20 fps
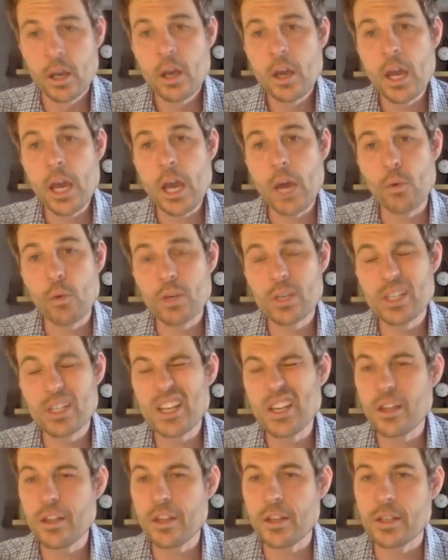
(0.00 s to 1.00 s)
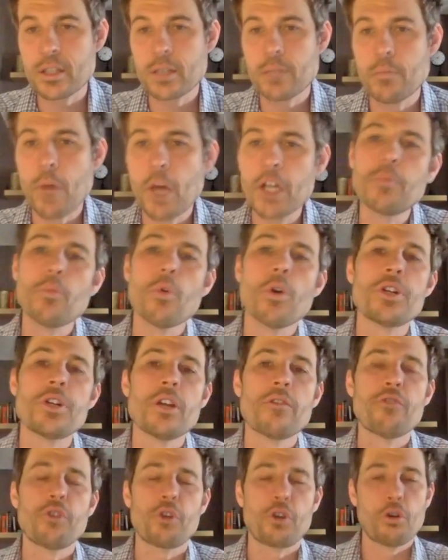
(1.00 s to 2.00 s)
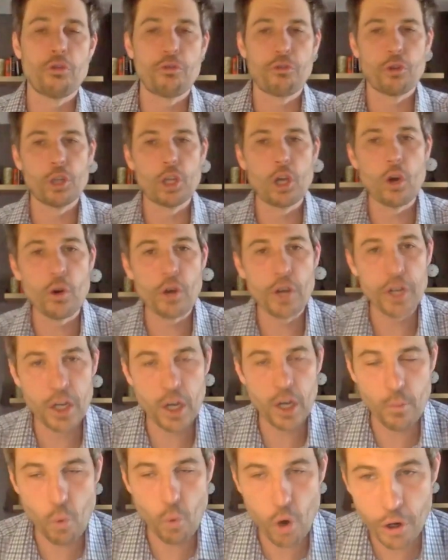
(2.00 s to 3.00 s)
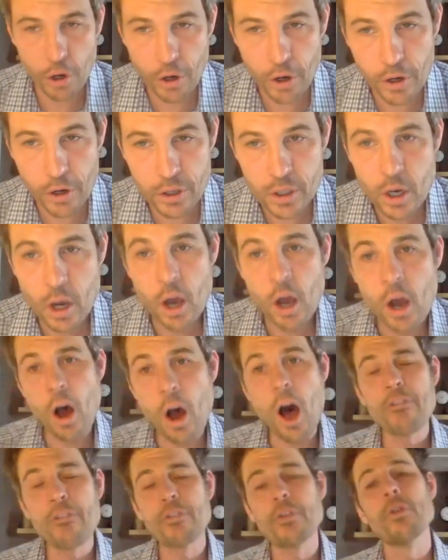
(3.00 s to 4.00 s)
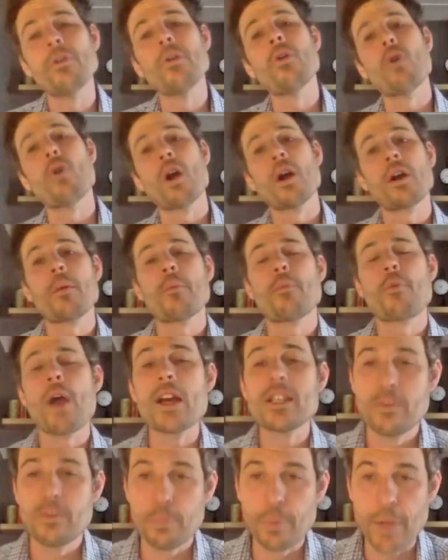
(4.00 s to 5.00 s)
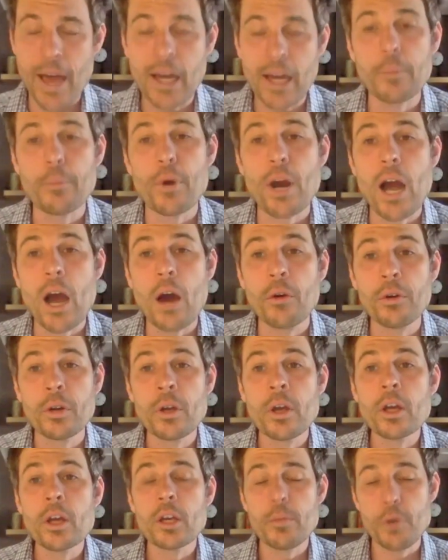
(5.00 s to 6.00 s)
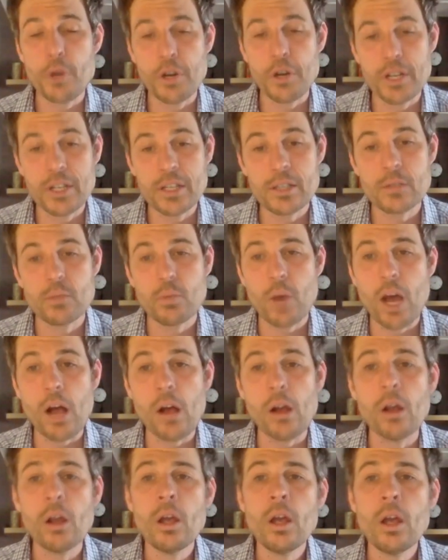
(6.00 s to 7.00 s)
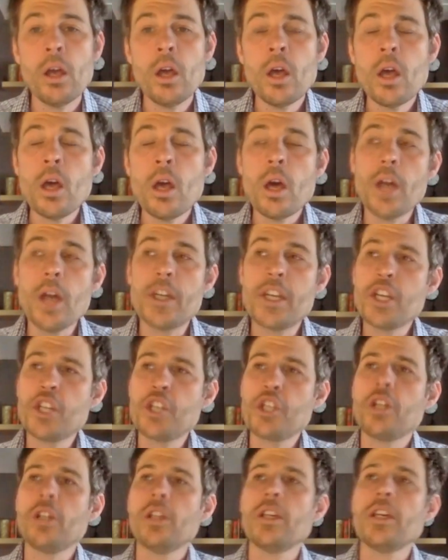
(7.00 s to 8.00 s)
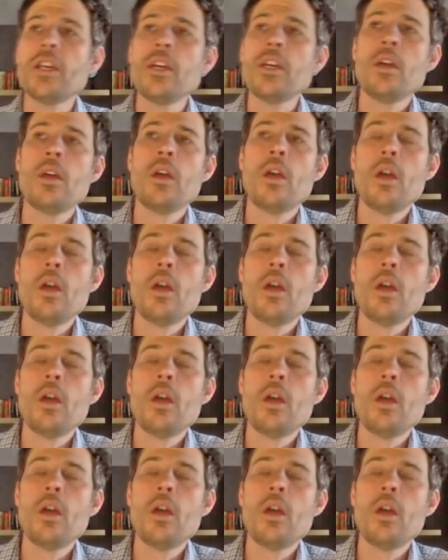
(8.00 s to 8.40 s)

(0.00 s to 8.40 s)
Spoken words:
And we're seeing this is much more difficult for lower income workers, often who are comprised of Black and brown communities as well. Additionally,